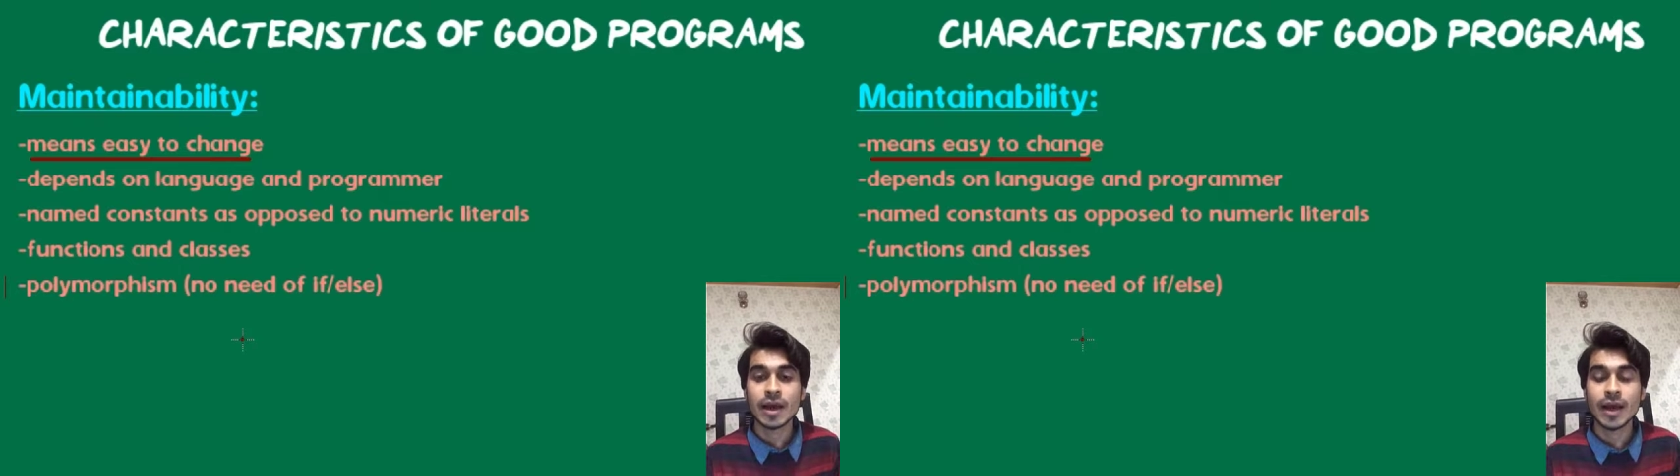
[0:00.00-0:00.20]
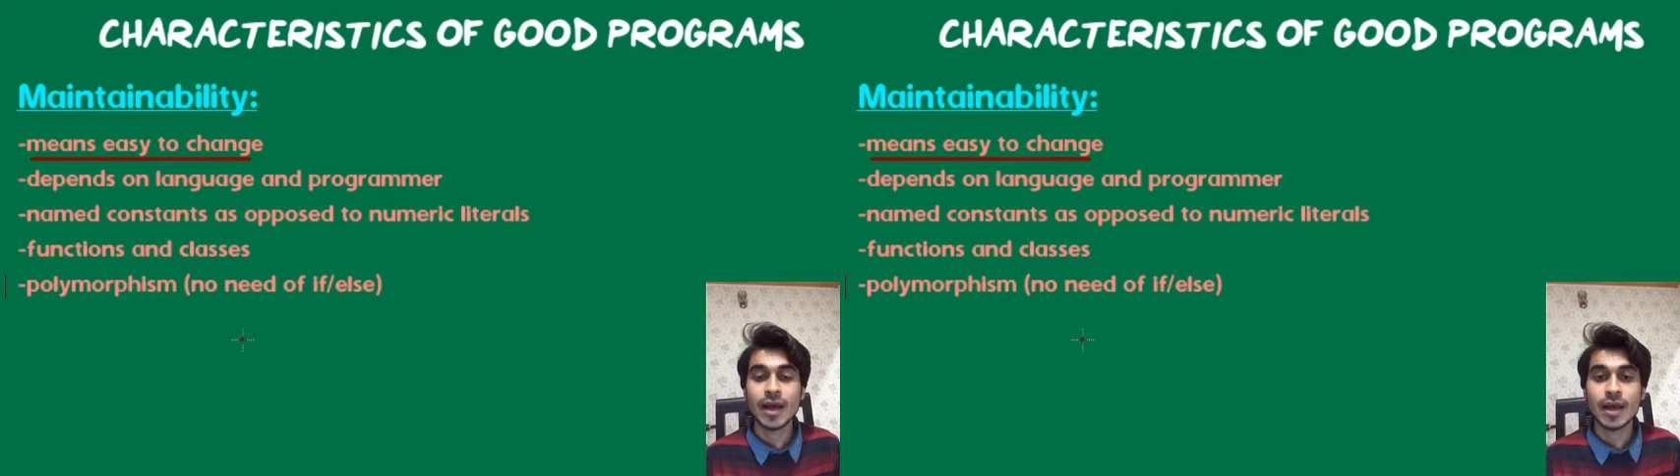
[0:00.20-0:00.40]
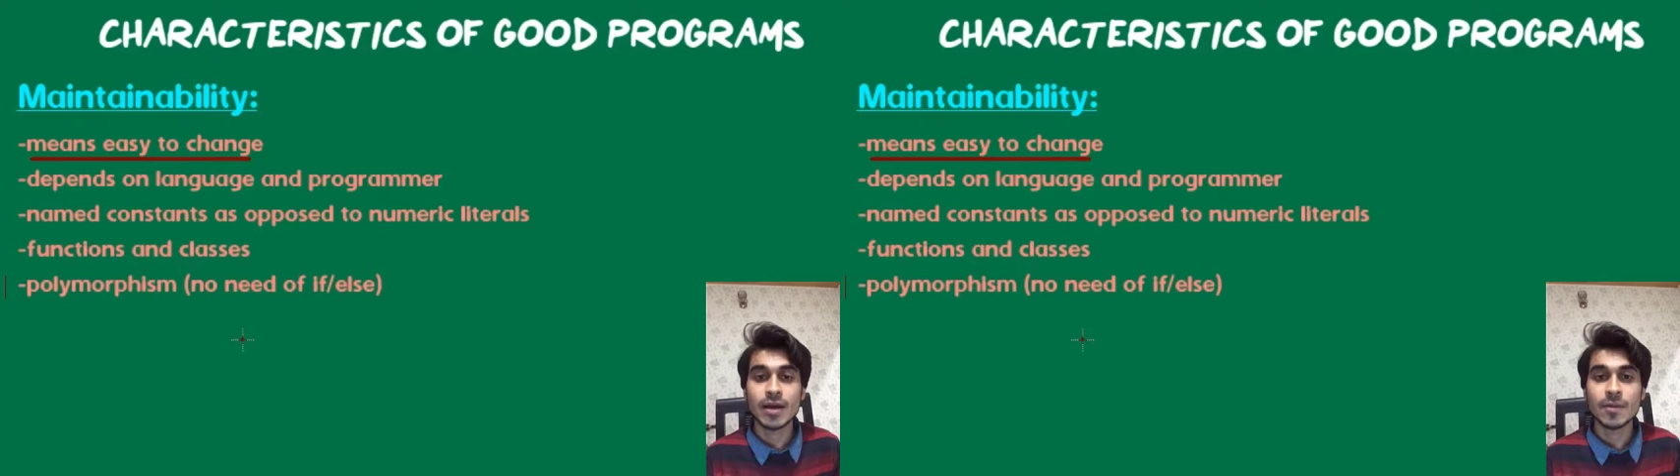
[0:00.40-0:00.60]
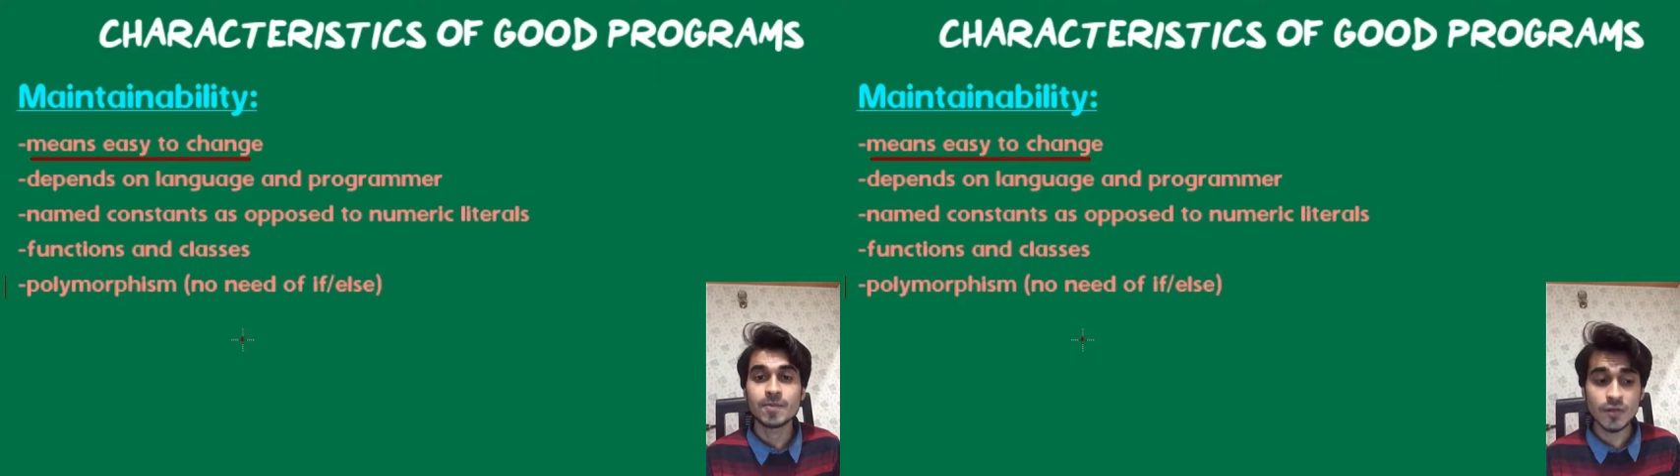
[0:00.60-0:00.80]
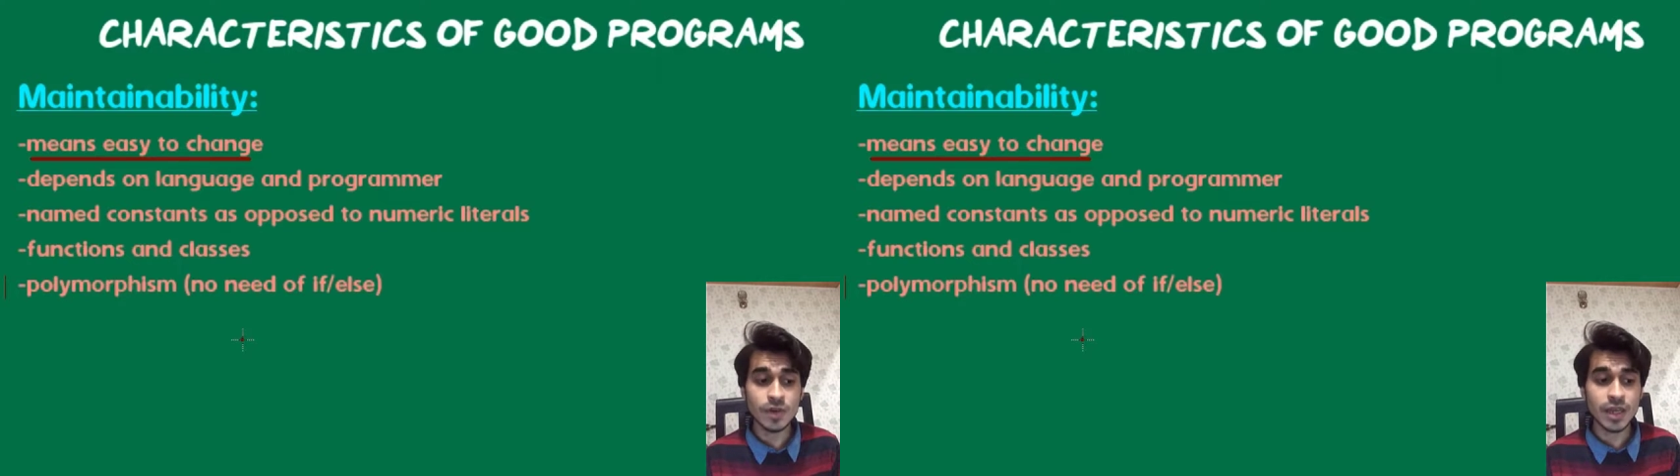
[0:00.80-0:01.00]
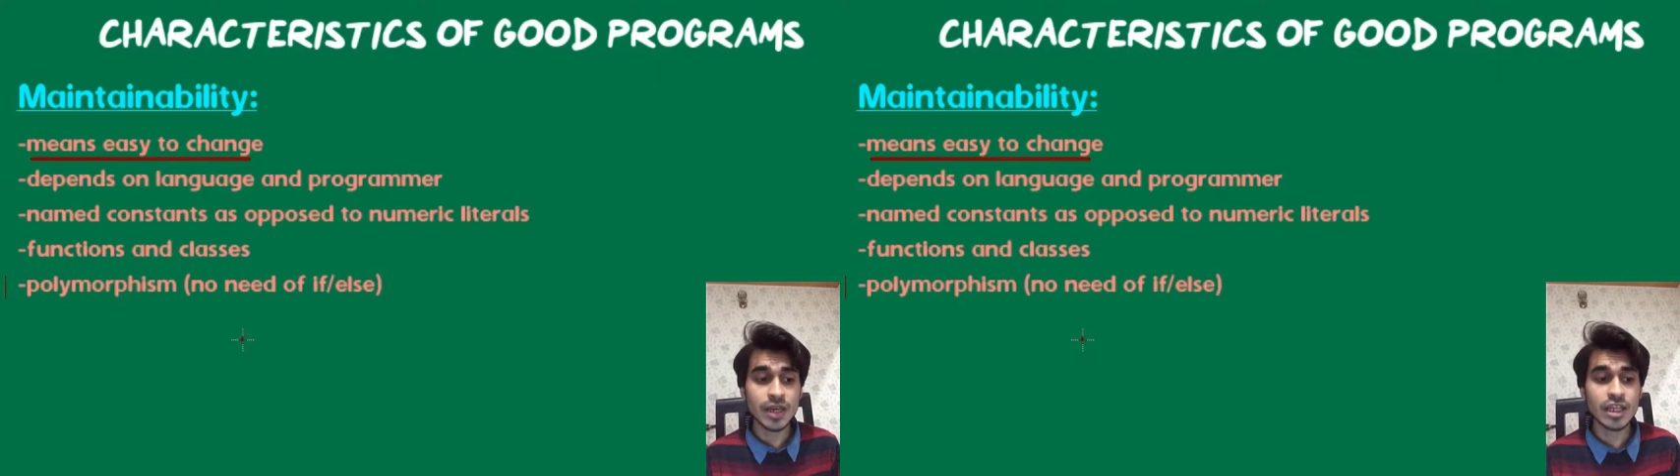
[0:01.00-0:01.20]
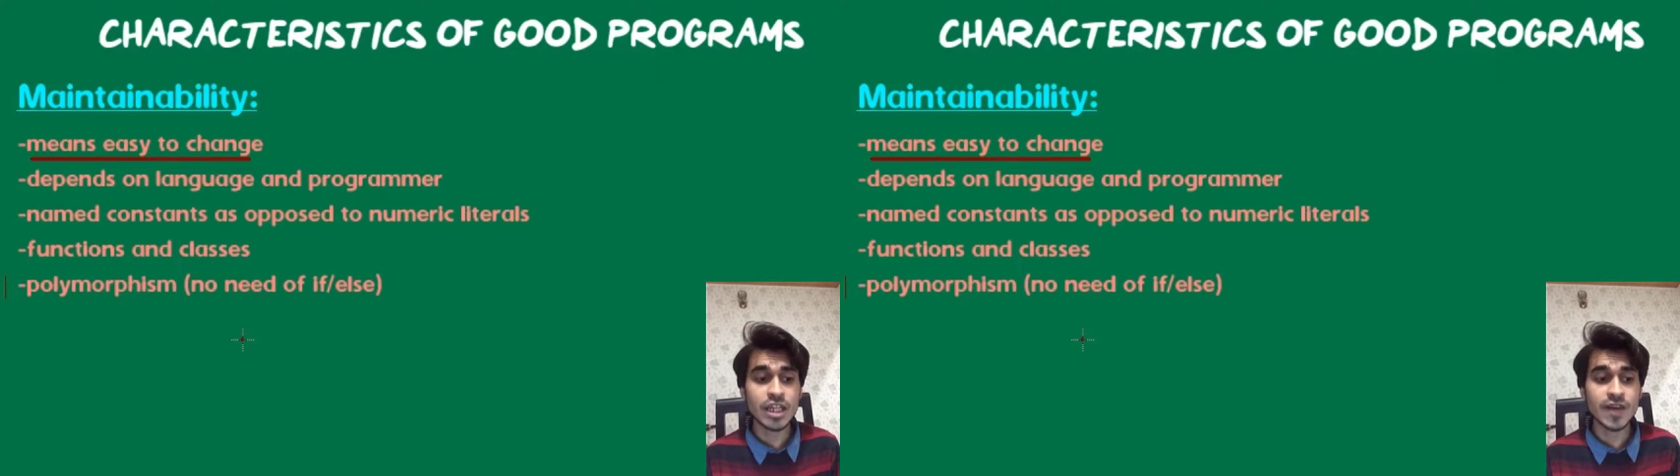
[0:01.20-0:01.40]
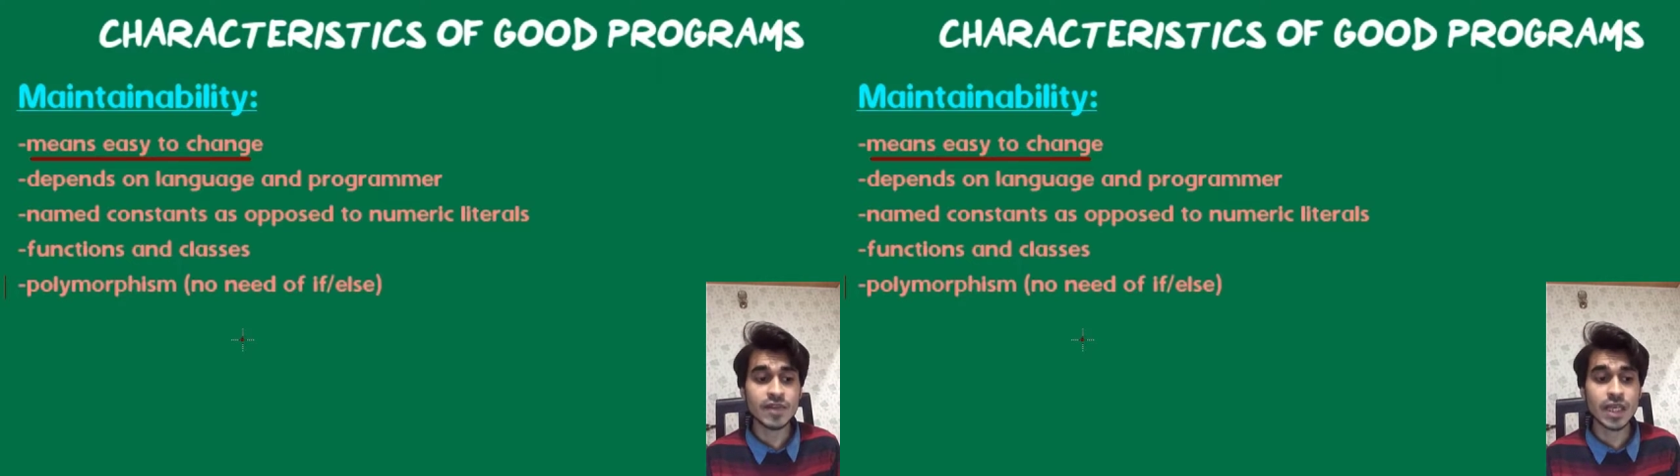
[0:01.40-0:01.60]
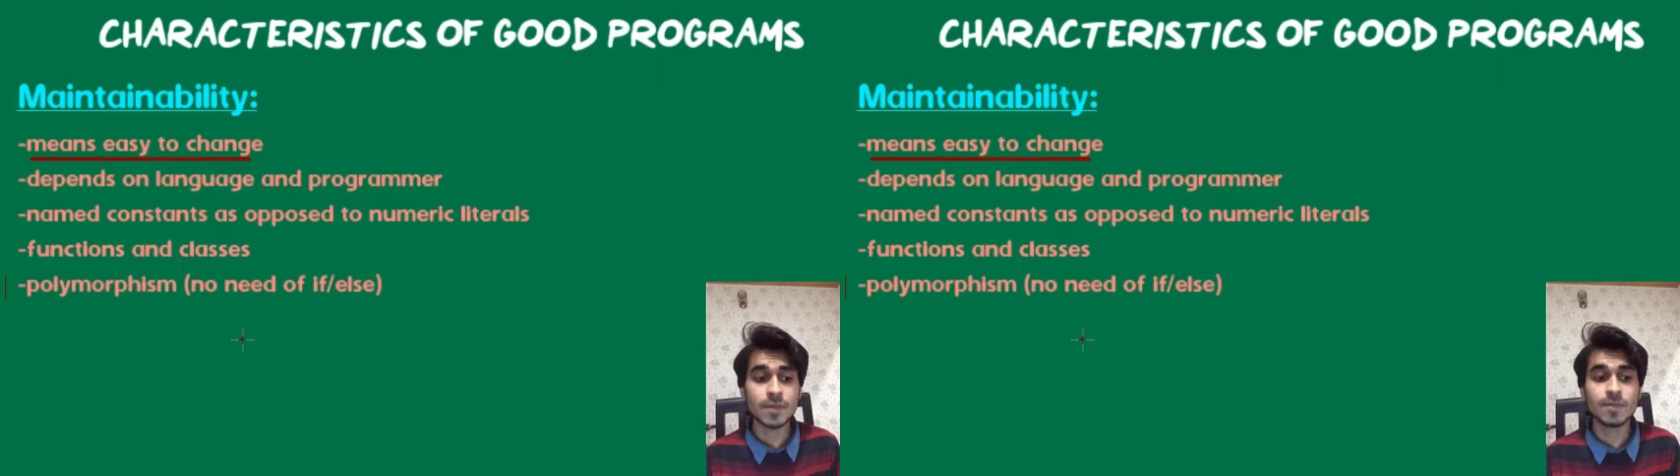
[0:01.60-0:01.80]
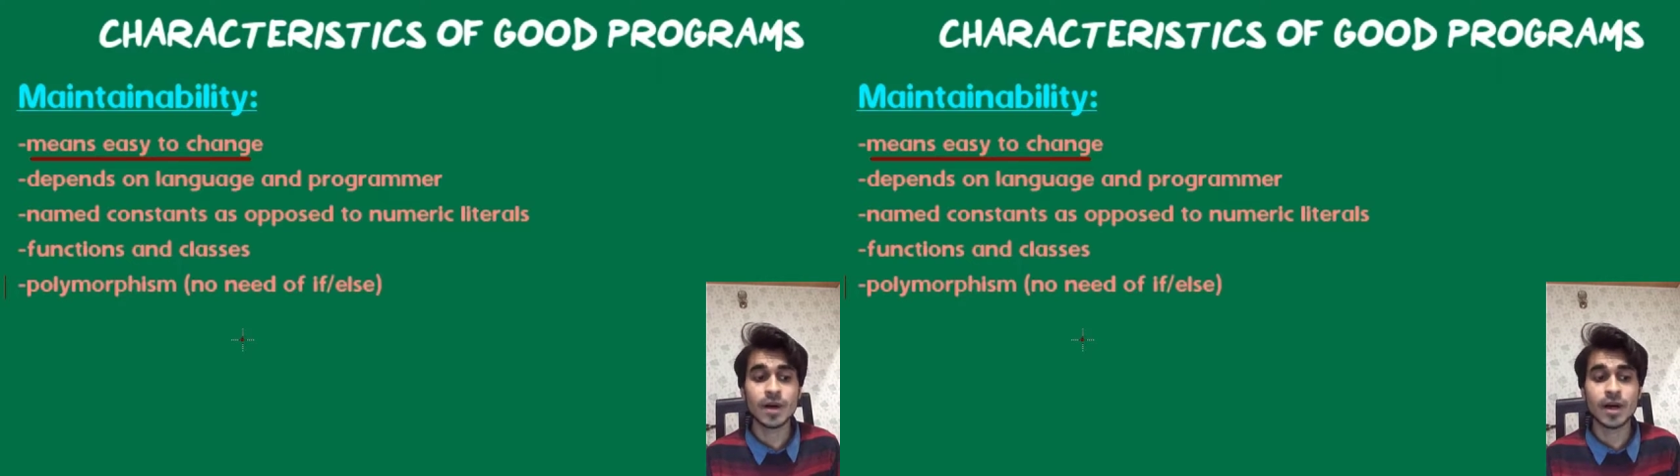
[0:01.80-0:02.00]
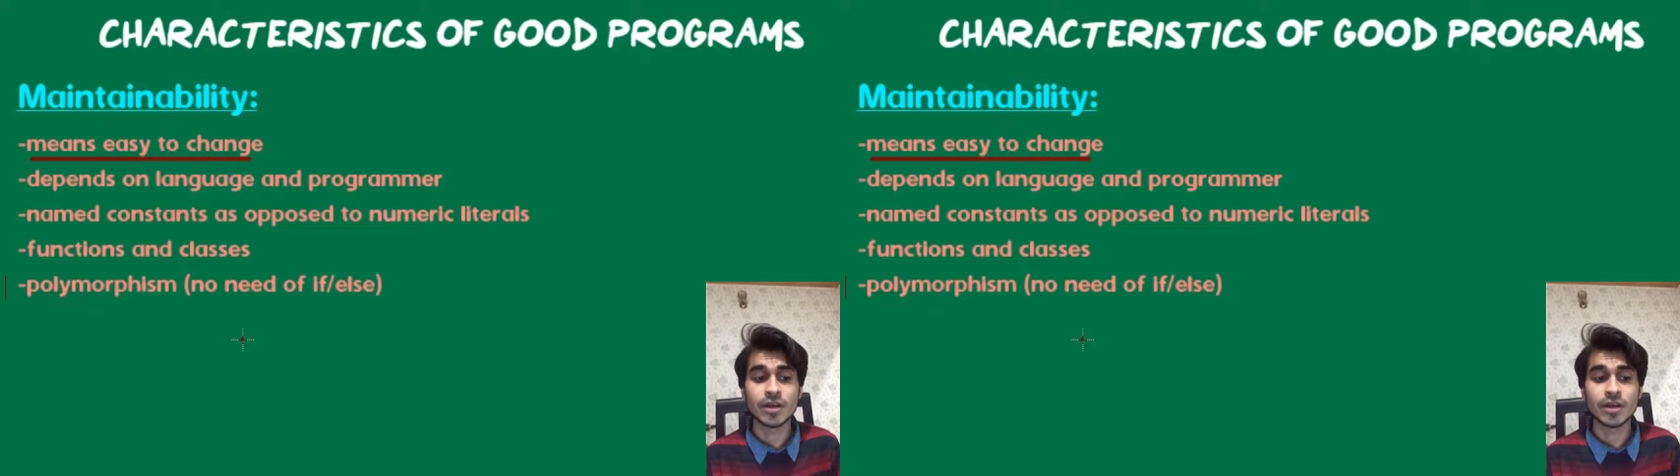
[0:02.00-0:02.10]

and we can achieve this by